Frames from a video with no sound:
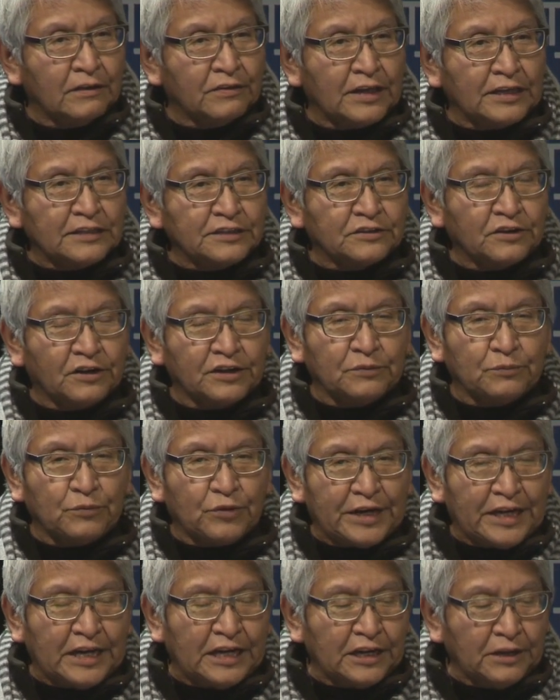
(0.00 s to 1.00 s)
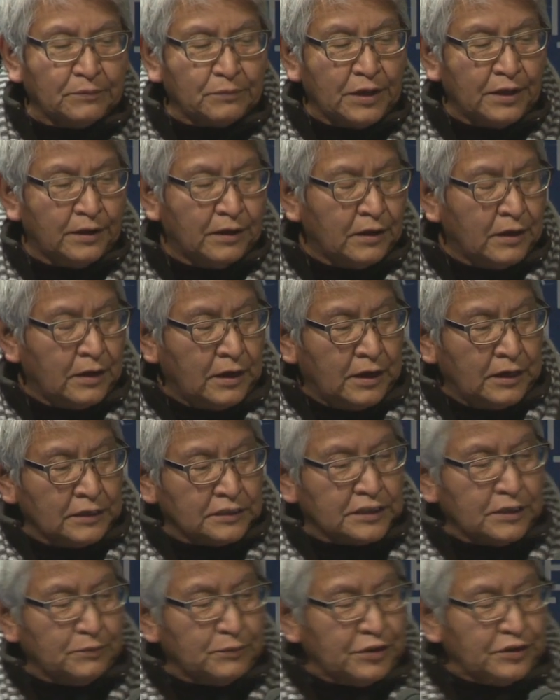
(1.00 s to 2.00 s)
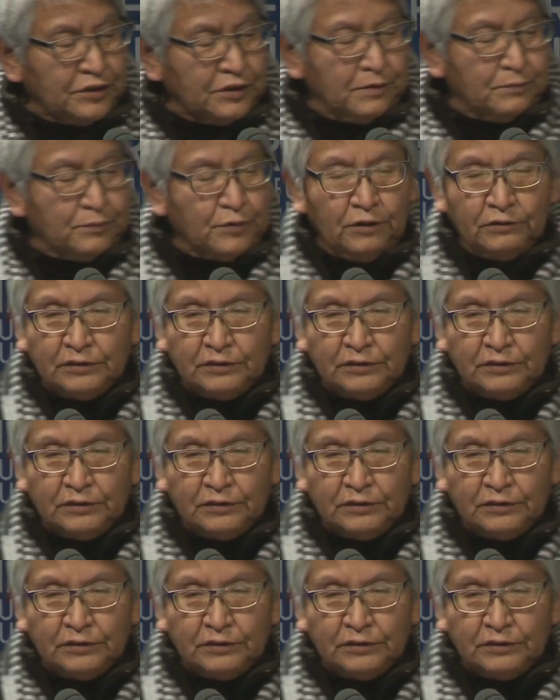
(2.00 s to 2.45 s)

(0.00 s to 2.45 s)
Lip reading: They started bringing up some of the